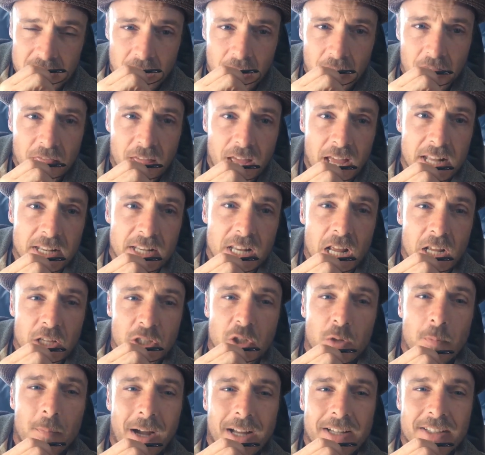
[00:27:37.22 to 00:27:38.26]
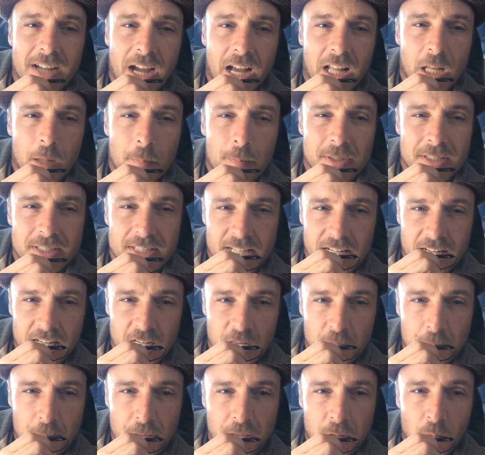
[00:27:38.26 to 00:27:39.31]
then you might dial up a
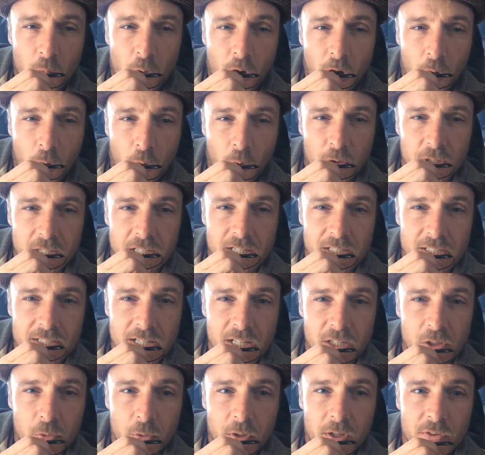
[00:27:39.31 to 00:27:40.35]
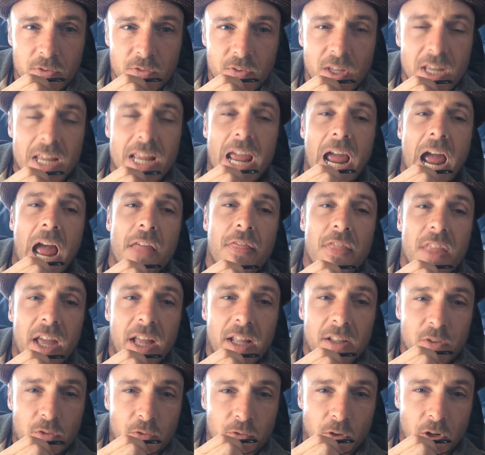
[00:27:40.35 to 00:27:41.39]
teeny bit while holding continuous, and
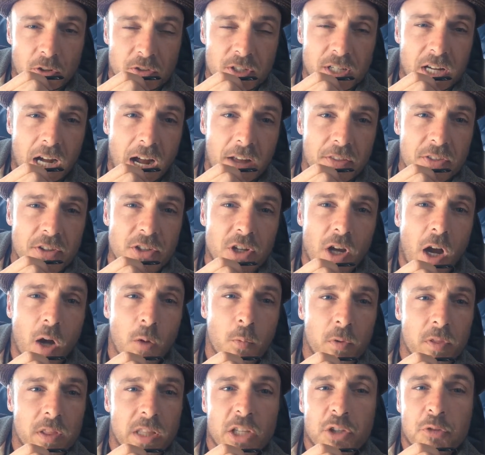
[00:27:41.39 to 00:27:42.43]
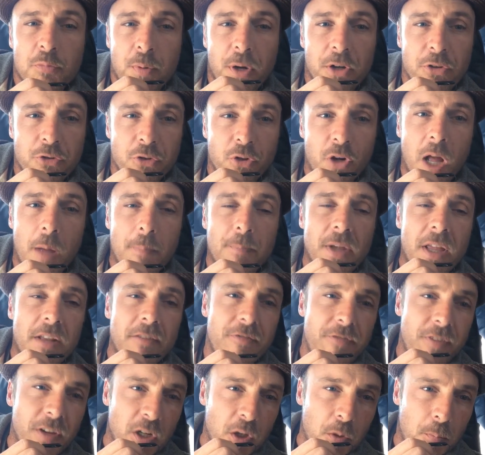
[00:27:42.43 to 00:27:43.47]
then start to guide the dog with leash pressure up and
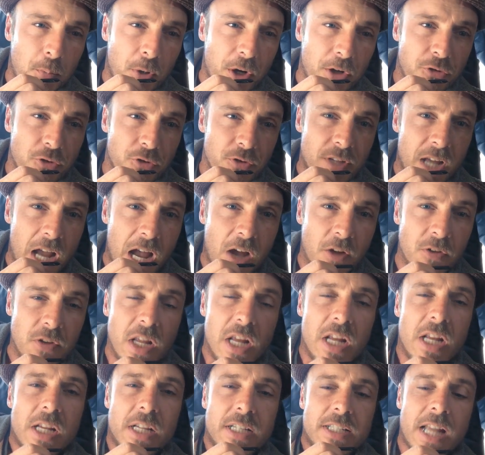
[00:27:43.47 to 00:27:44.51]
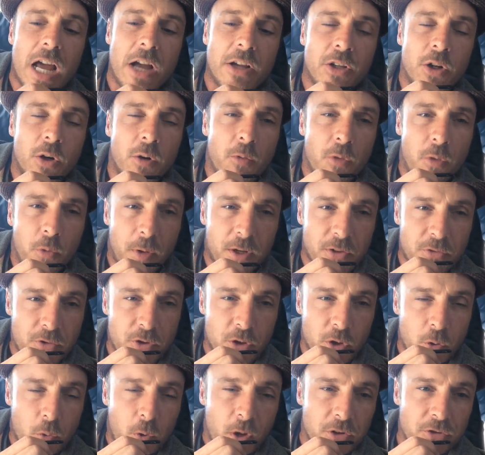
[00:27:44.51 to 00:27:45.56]
finger pressure down. Now the rest of
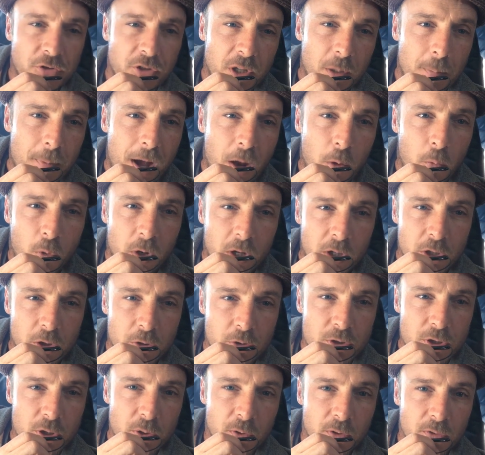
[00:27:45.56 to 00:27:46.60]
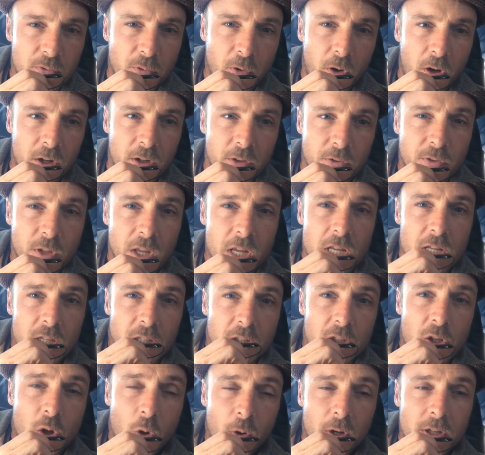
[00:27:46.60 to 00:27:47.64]
your question about what do you do as far as
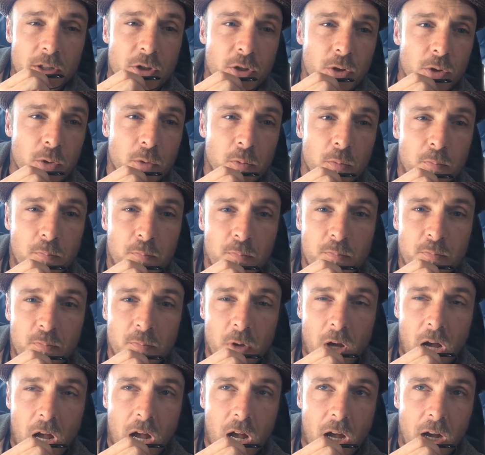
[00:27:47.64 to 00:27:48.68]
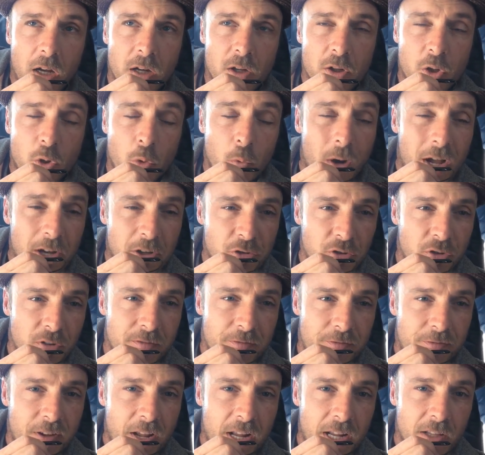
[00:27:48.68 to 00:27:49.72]
going to
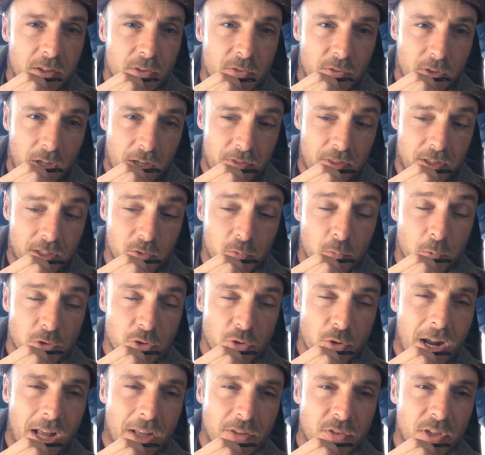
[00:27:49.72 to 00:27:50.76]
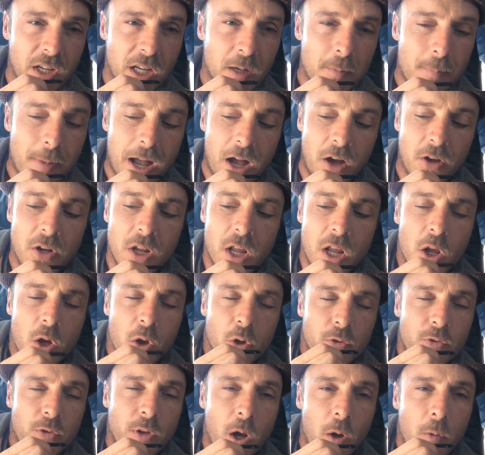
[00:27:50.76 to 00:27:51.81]
correction phase, I think is what you're asking about.
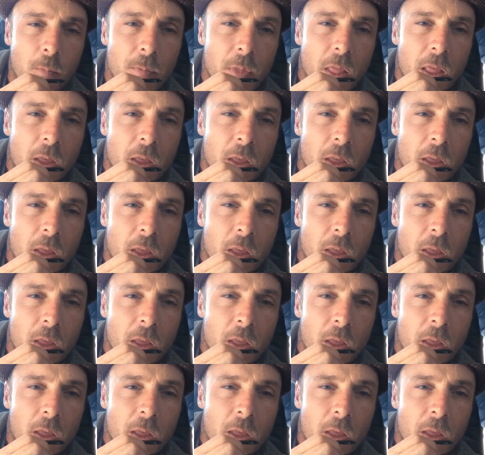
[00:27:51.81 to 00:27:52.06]
So